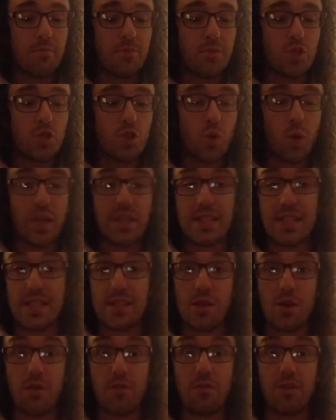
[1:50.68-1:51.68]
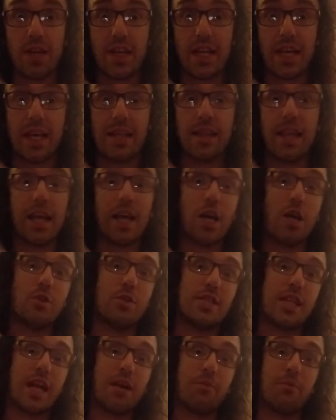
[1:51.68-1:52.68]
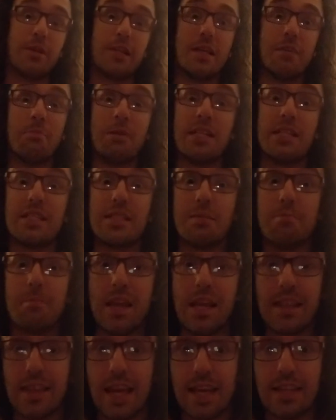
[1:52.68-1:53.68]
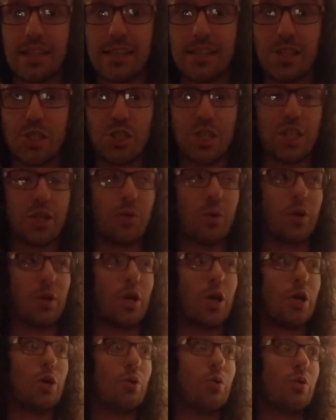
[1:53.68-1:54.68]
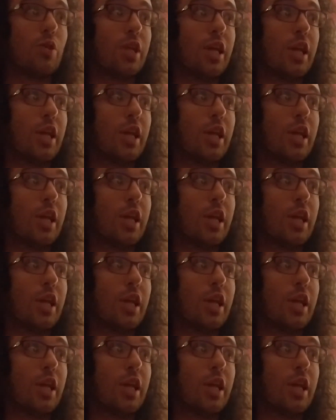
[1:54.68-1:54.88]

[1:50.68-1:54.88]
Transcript: choices over again. Like, oh, did I really mean to make that decision? Or, oh,